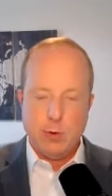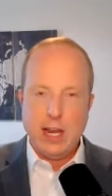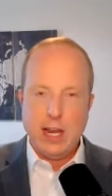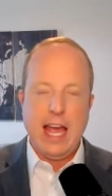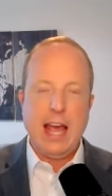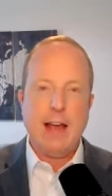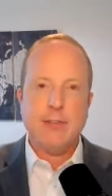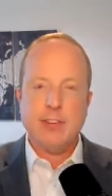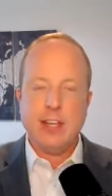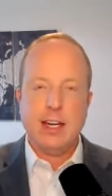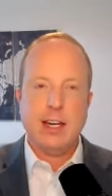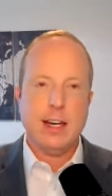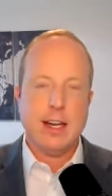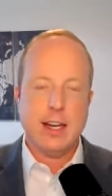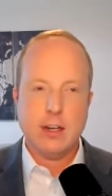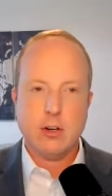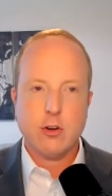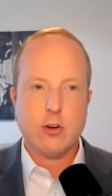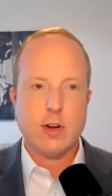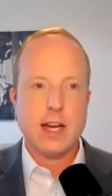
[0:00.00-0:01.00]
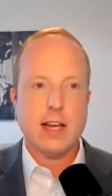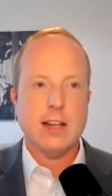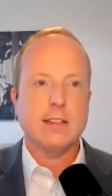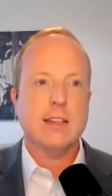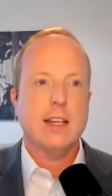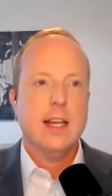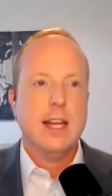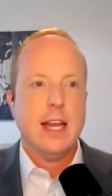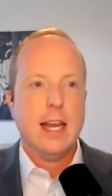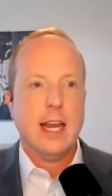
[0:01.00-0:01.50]
we have seen an
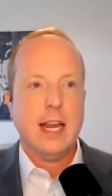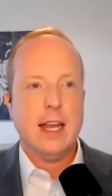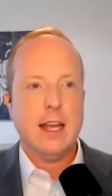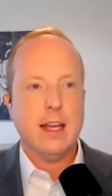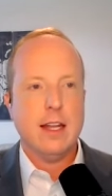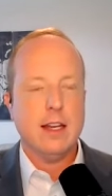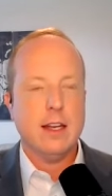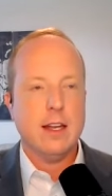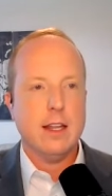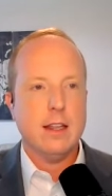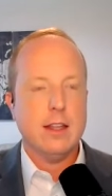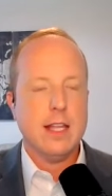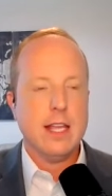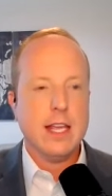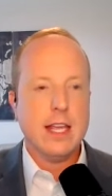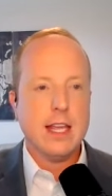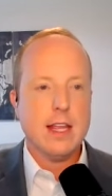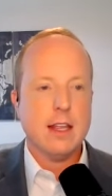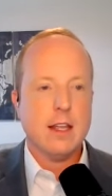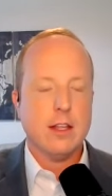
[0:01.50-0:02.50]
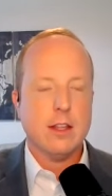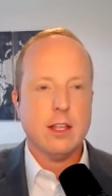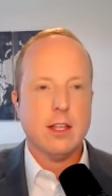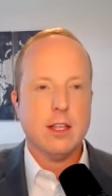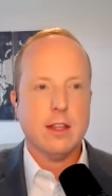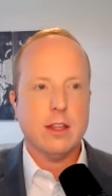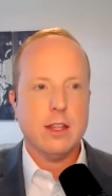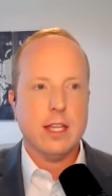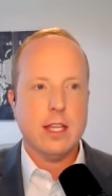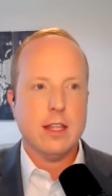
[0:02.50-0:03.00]
increase in the,
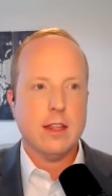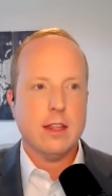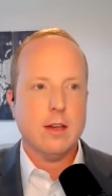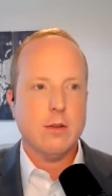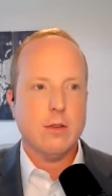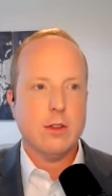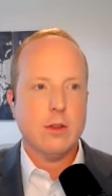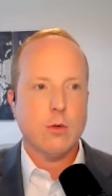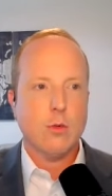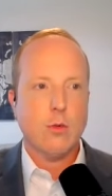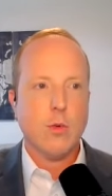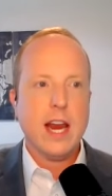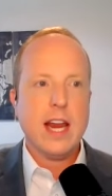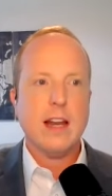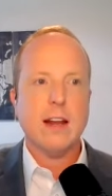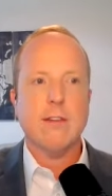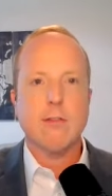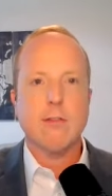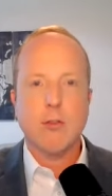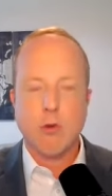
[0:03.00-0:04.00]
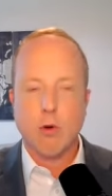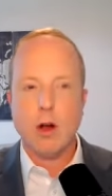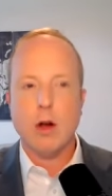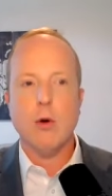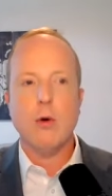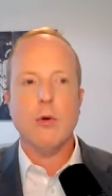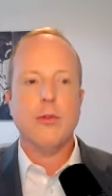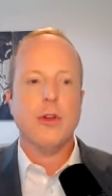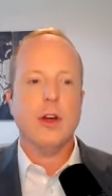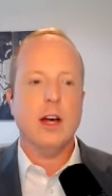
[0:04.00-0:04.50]
the, the, the, the rate of
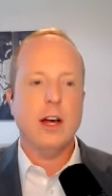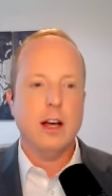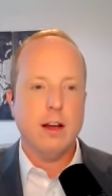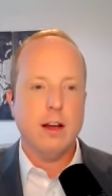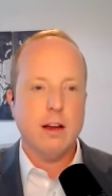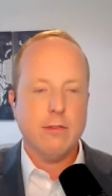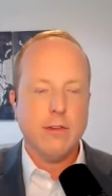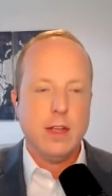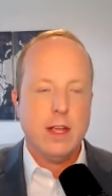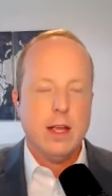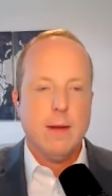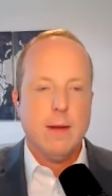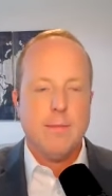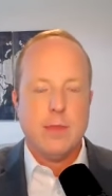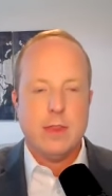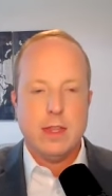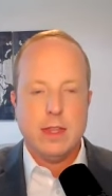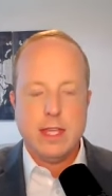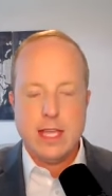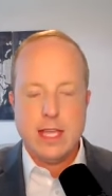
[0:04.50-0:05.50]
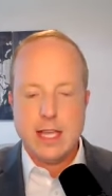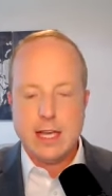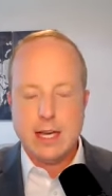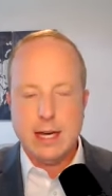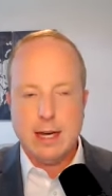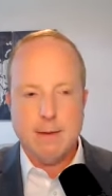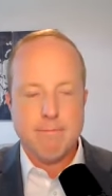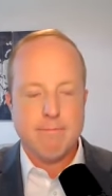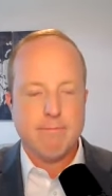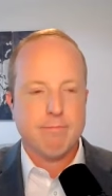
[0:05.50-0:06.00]
growth of the
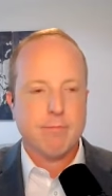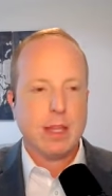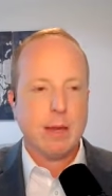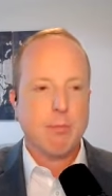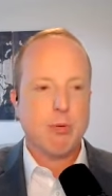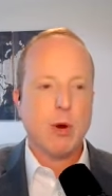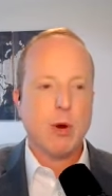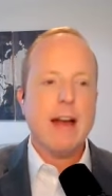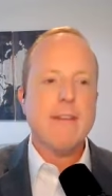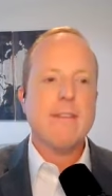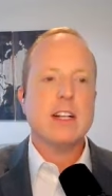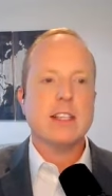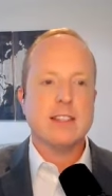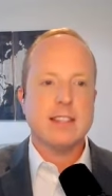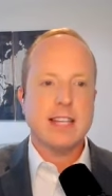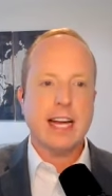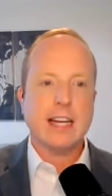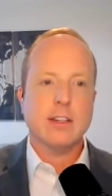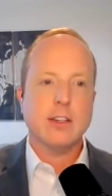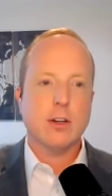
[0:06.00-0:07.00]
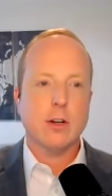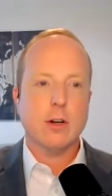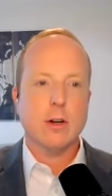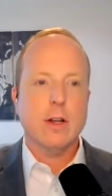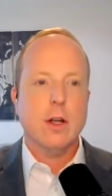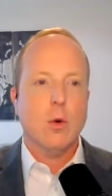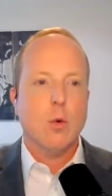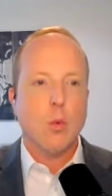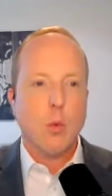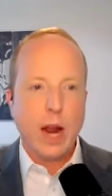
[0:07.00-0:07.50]
um, private
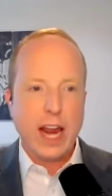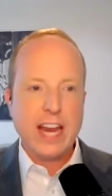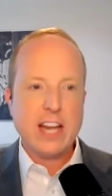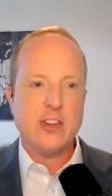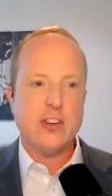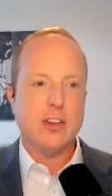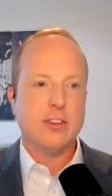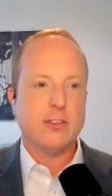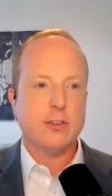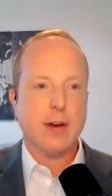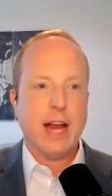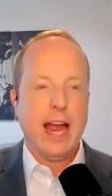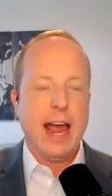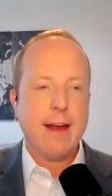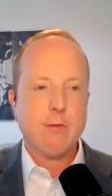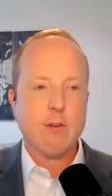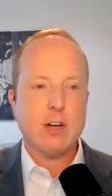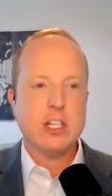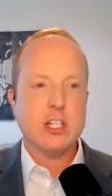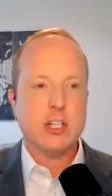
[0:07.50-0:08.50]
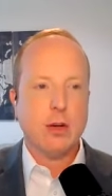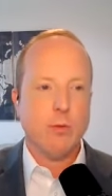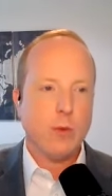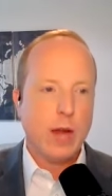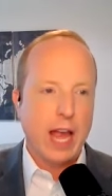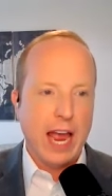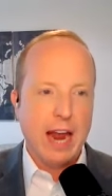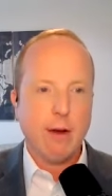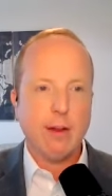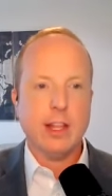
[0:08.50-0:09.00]
sector wages, or average
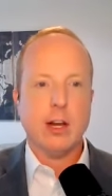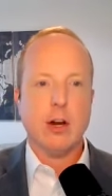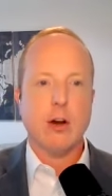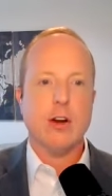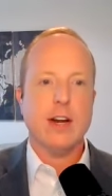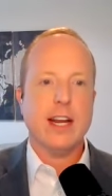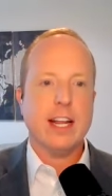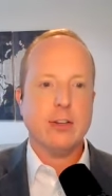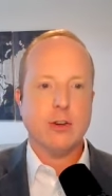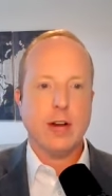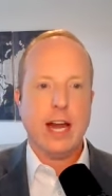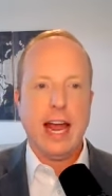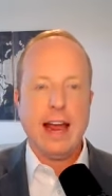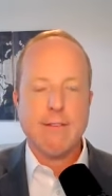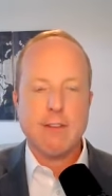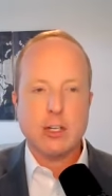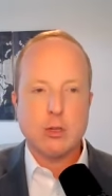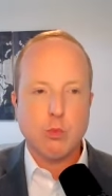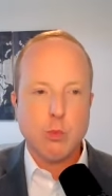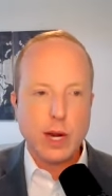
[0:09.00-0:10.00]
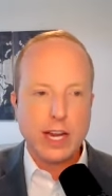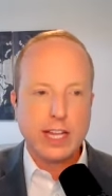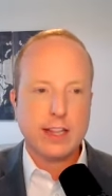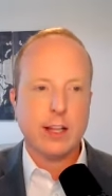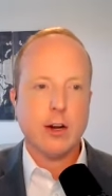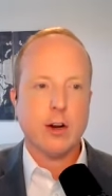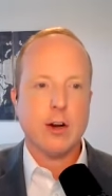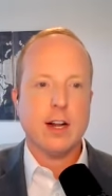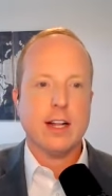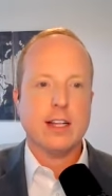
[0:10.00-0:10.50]
hourly earnings, or average
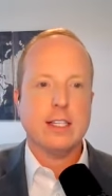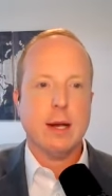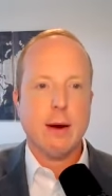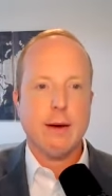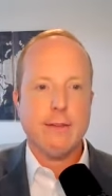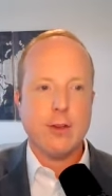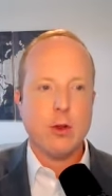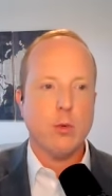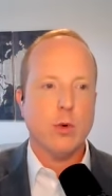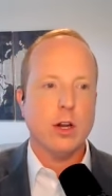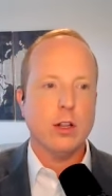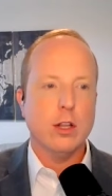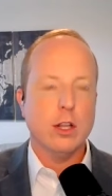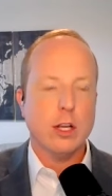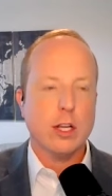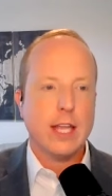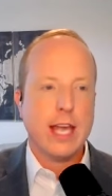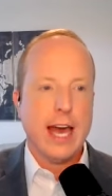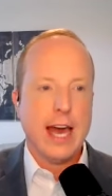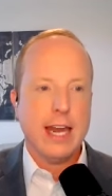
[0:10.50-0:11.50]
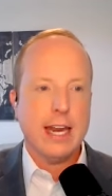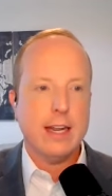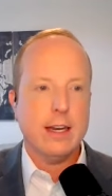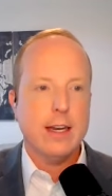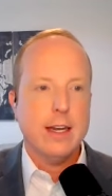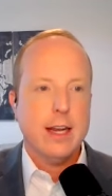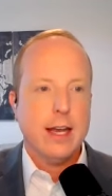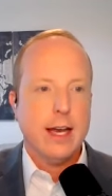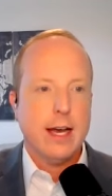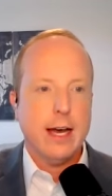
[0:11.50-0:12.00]
weekly earnings, however you want to look at it.
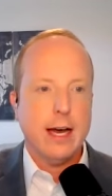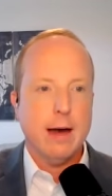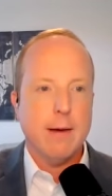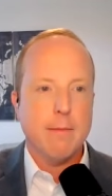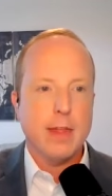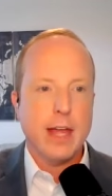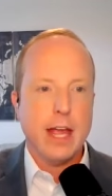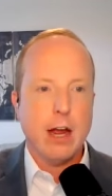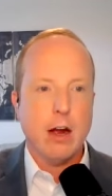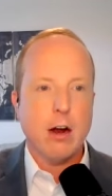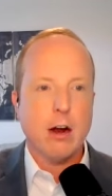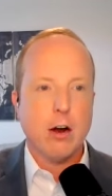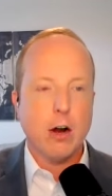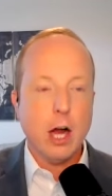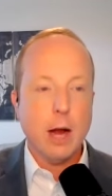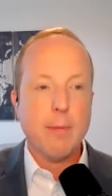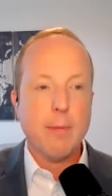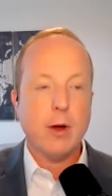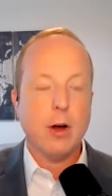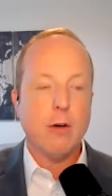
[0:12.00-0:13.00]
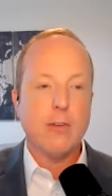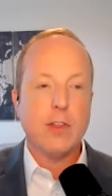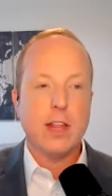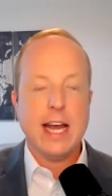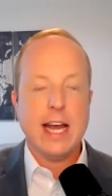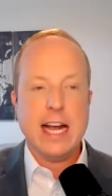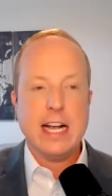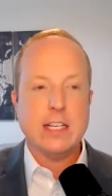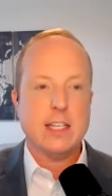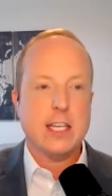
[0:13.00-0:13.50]
Um, they are up over the
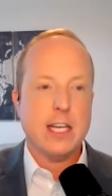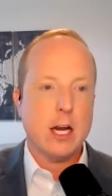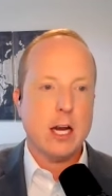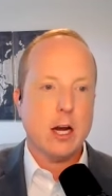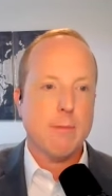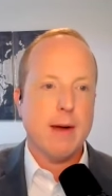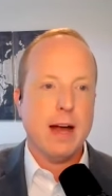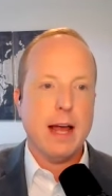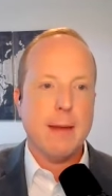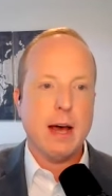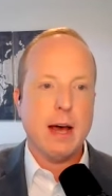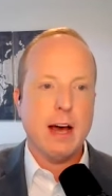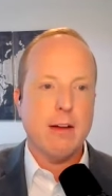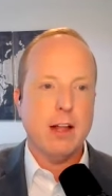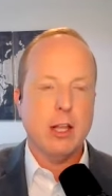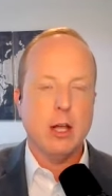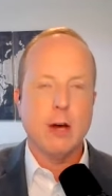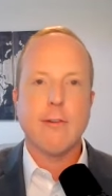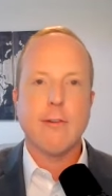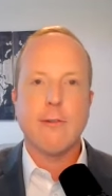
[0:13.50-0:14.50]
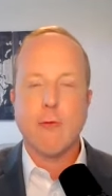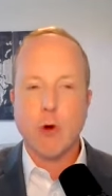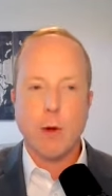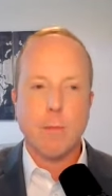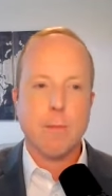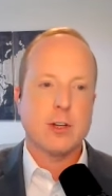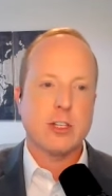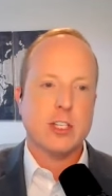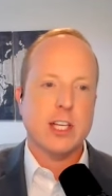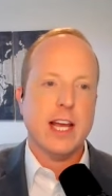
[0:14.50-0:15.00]
last year by about a little over four
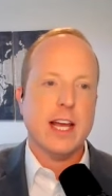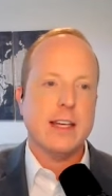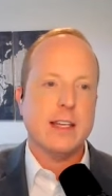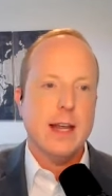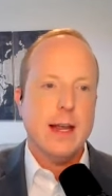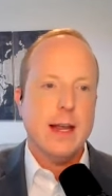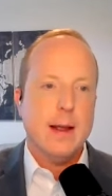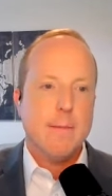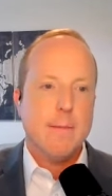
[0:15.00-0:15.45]
percent.